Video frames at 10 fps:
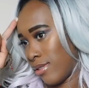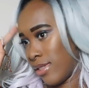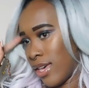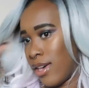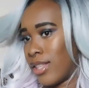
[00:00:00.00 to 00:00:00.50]

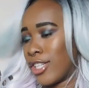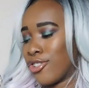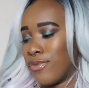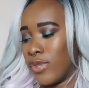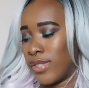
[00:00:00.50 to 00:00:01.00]
The
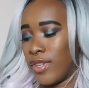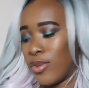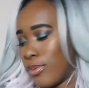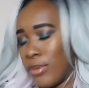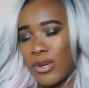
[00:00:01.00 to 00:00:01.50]
Electric Forest video
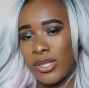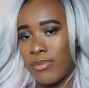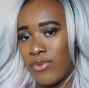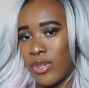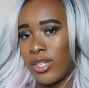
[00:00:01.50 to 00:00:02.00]
will be posted
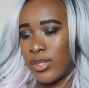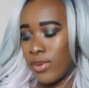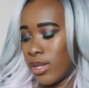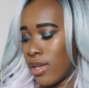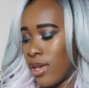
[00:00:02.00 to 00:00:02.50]
before this one.